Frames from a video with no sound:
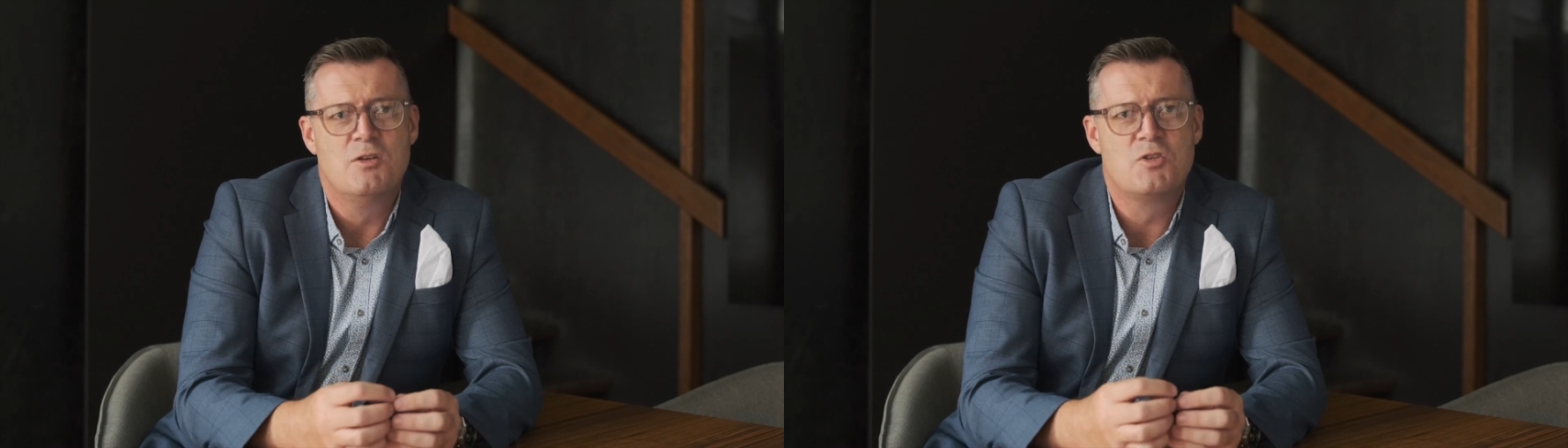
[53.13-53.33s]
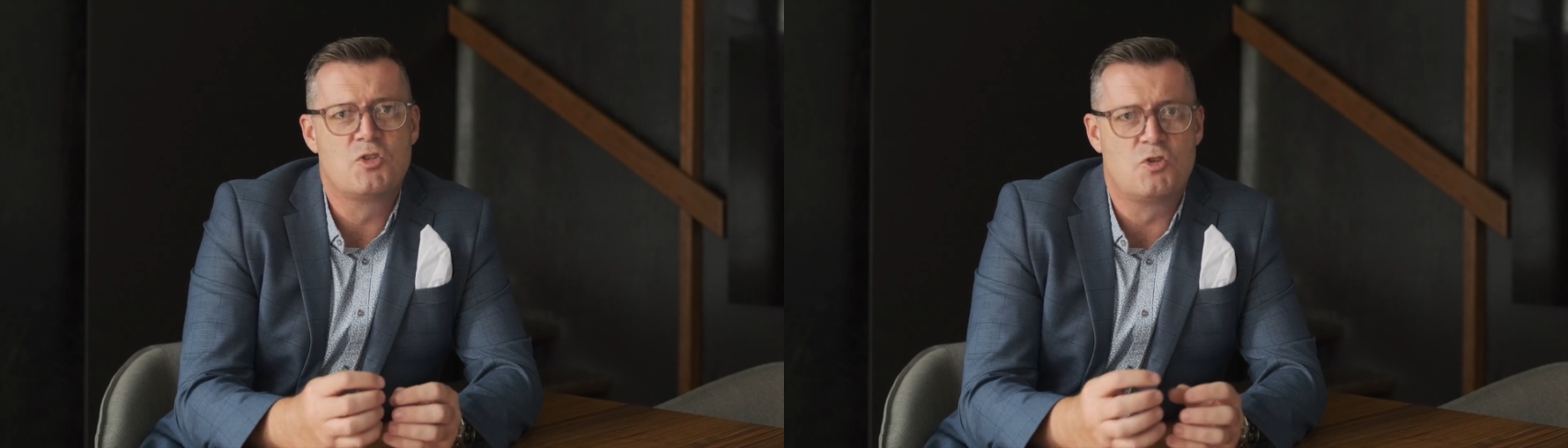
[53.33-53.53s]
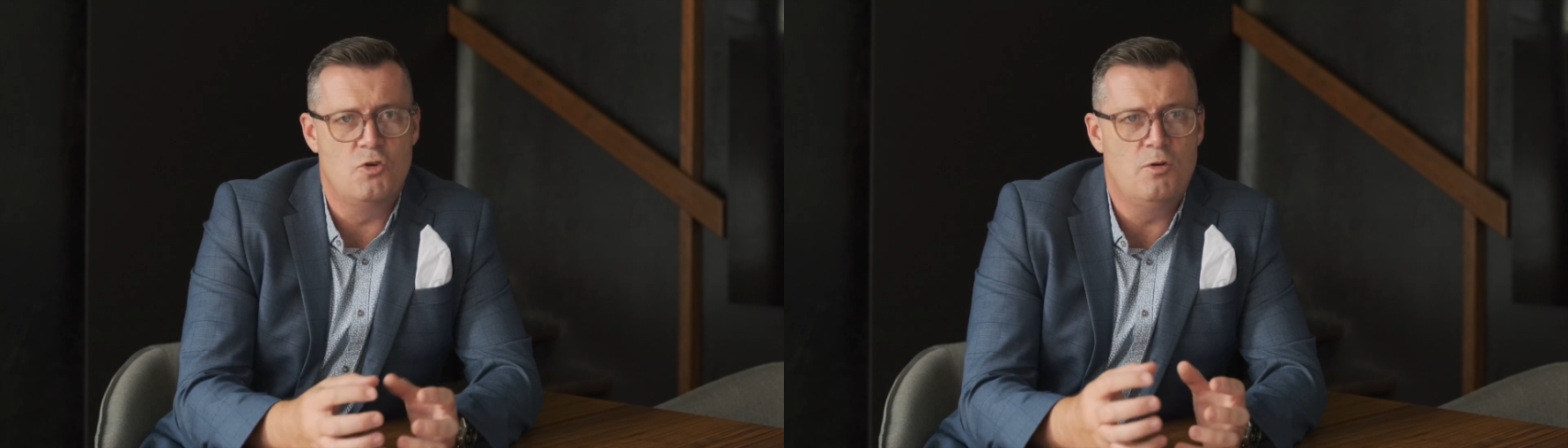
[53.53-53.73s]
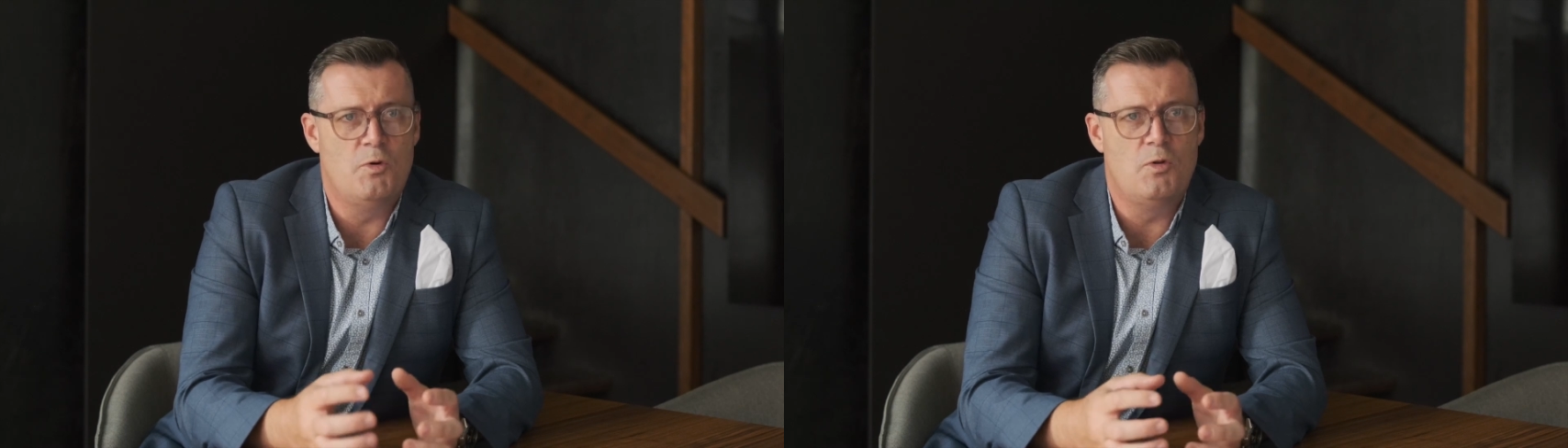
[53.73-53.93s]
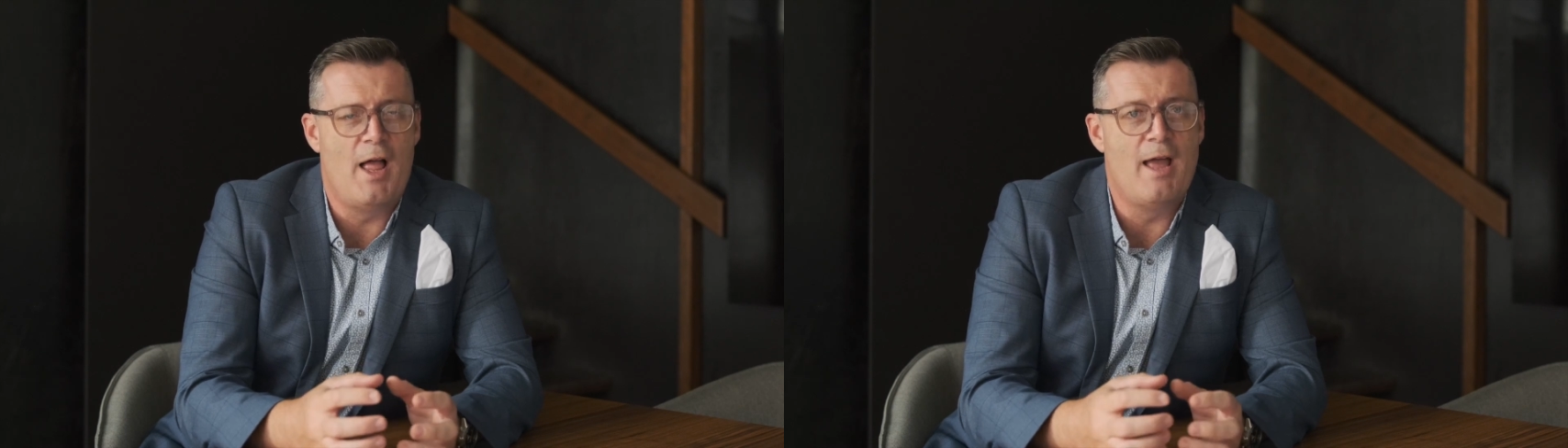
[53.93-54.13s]

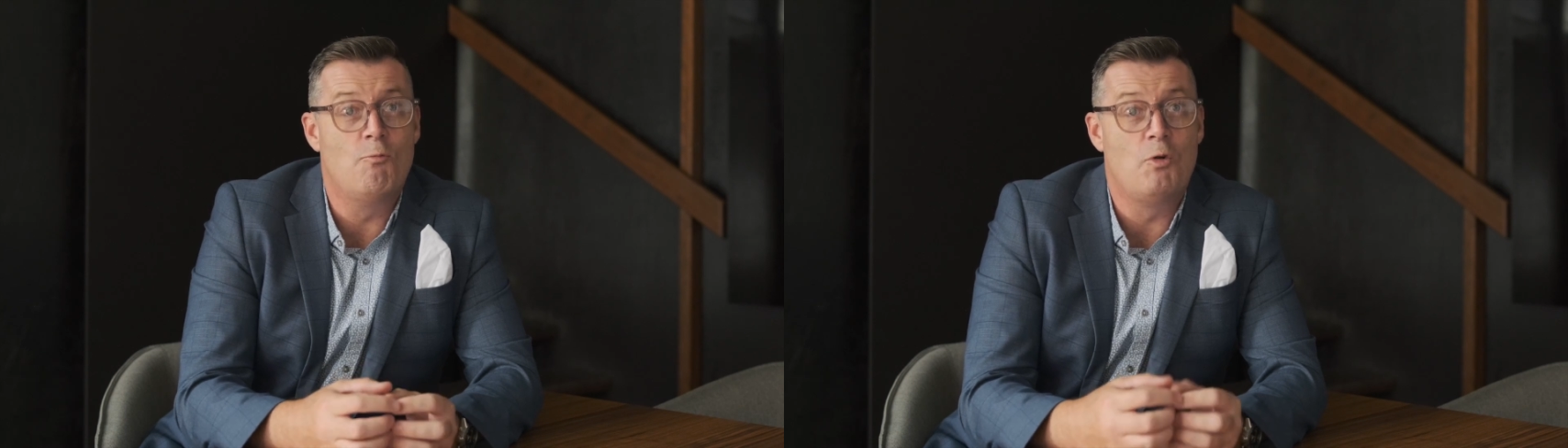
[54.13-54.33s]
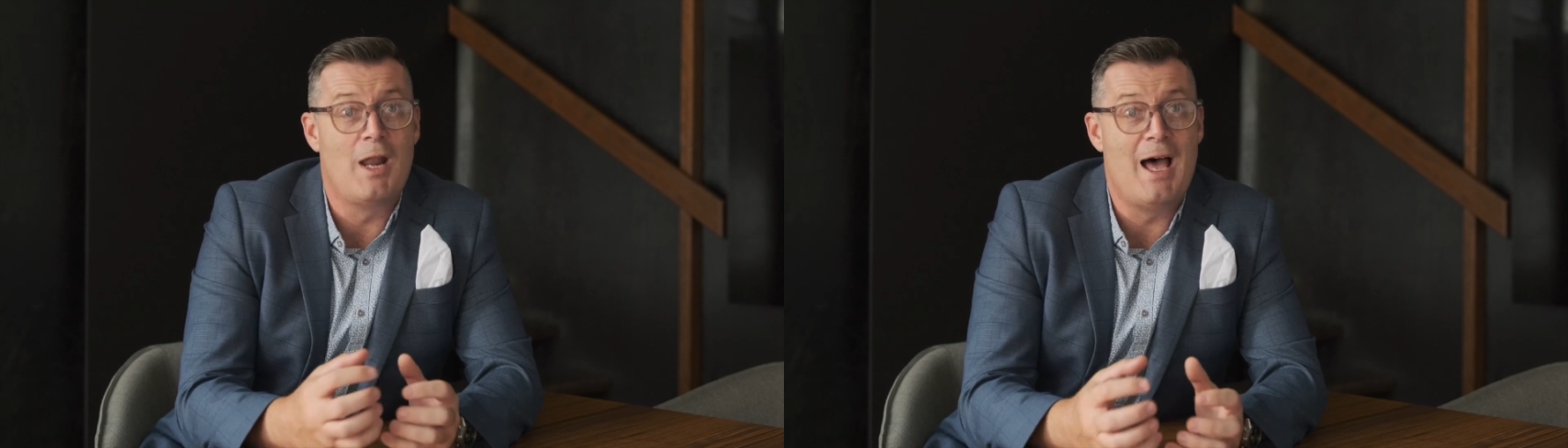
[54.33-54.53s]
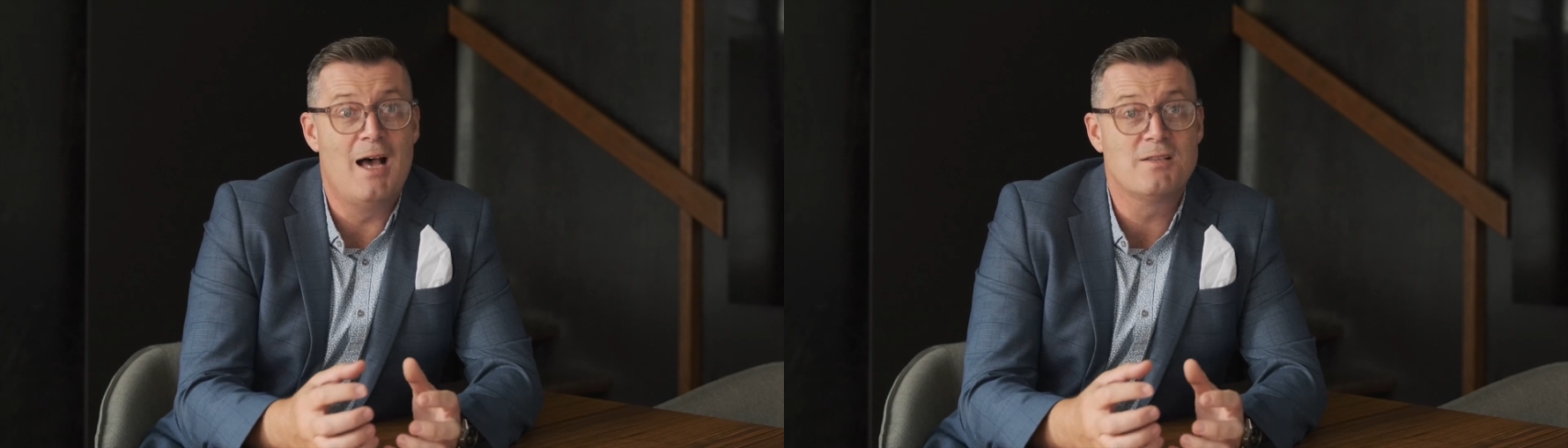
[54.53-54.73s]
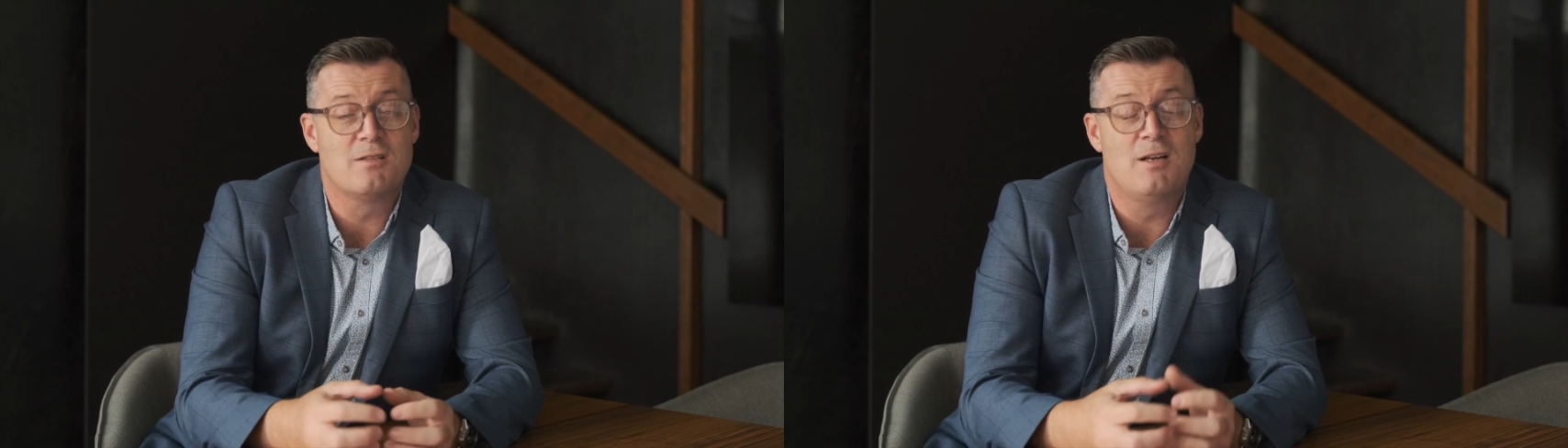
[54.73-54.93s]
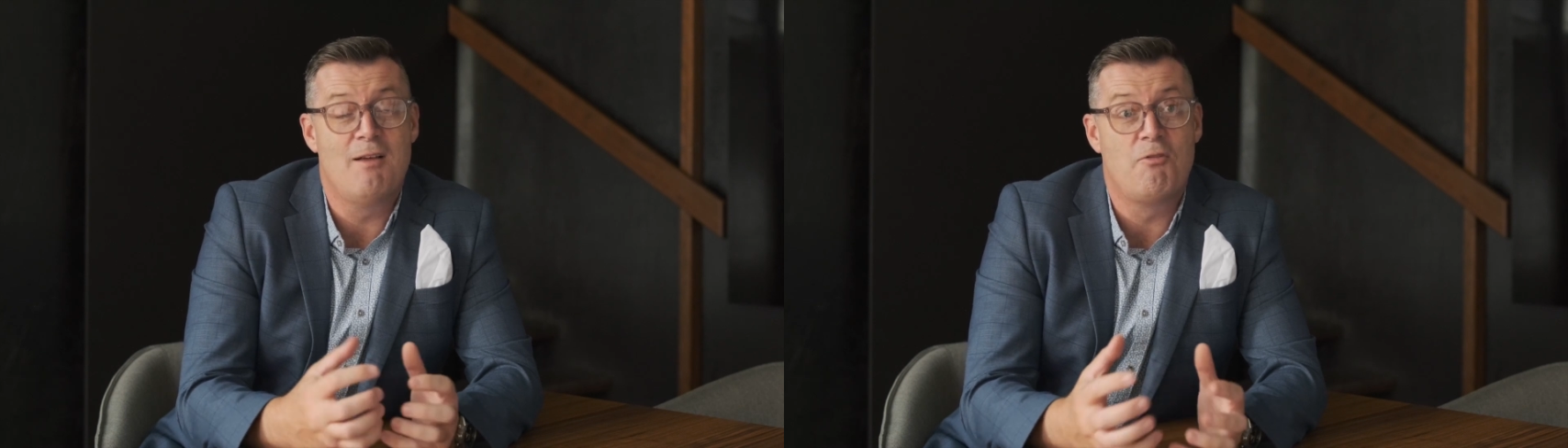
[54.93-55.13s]
suitable and will last and have